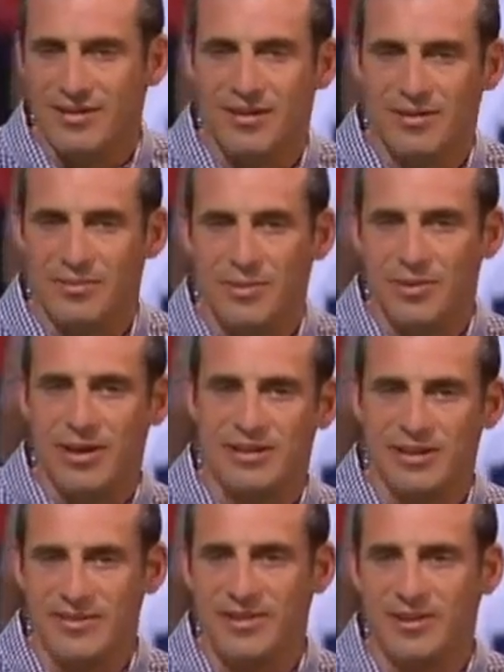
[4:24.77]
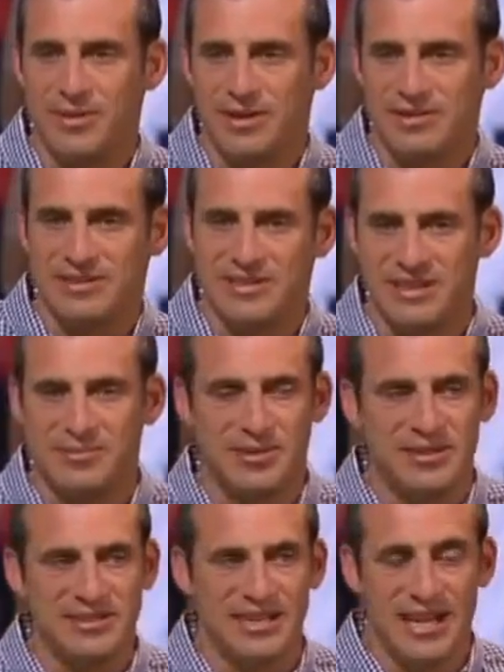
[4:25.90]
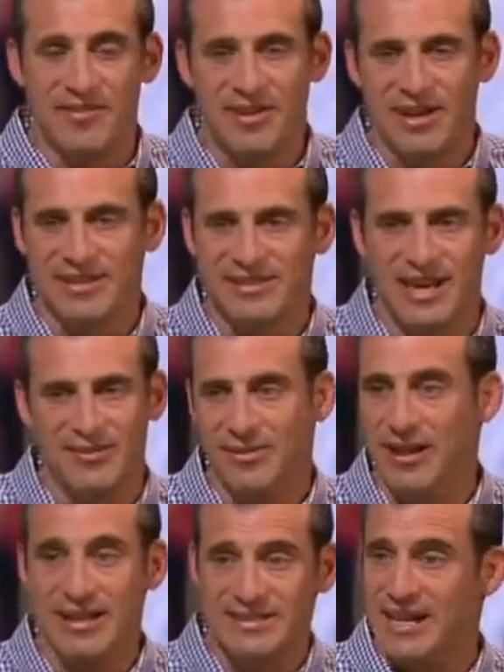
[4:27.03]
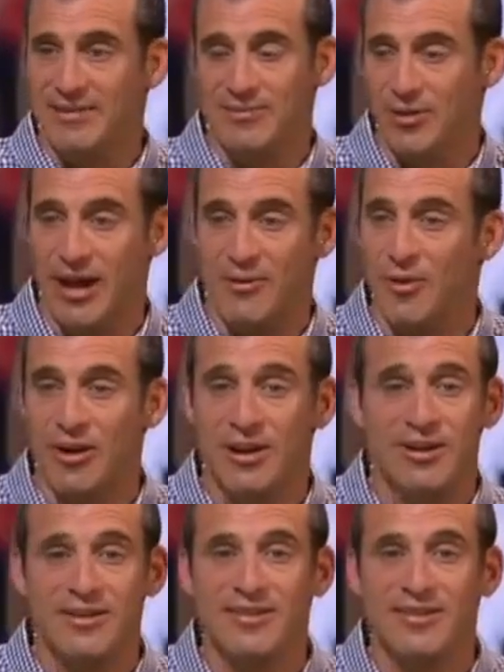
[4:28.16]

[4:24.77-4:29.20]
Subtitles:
don't know, people like to live here because the sea breeze, it never gets hot. Well, that's not what I wanted.